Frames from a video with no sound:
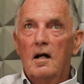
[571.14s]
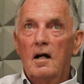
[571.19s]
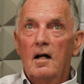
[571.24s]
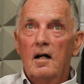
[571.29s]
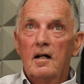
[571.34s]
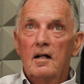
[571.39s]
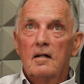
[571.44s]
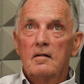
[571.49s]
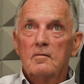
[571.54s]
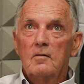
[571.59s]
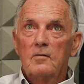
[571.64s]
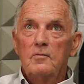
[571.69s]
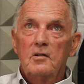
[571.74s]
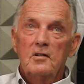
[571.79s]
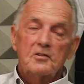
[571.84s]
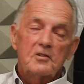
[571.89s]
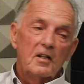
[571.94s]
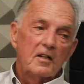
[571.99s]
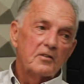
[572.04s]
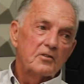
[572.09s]
I want
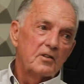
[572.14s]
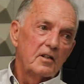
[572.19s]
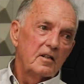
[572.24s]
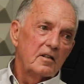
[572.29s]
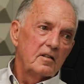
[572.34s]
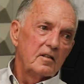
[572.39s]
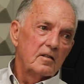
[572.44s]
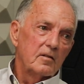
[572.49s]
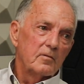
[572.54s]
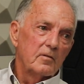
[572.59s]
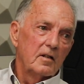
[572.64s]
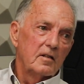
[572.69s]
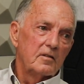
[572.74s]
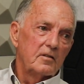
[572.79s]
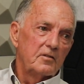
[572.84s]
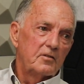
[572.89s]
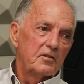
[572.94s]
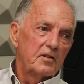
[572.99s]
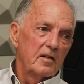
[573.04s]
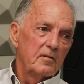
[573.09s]
to say I sent it in around
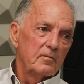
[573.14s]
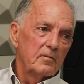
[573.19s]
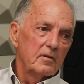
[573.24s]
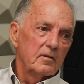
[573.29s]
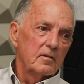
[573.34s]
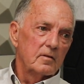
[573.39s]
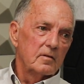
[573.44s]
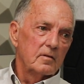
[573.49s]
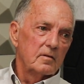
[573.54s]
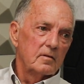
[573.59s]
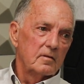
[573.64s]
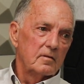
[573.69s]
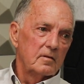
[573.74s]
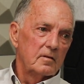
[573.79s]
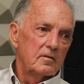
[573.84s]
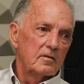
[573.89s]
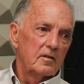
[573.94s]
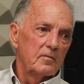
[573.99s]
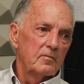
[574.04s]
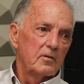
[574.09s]
December,
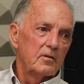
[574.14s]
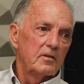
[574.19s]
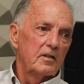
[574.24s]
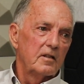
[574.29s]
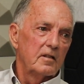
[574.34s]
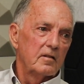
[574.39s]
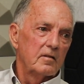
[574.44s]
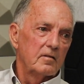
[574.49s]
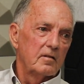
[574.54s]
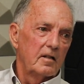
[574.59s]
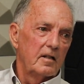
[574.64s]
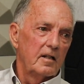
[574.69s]
somewhere in there.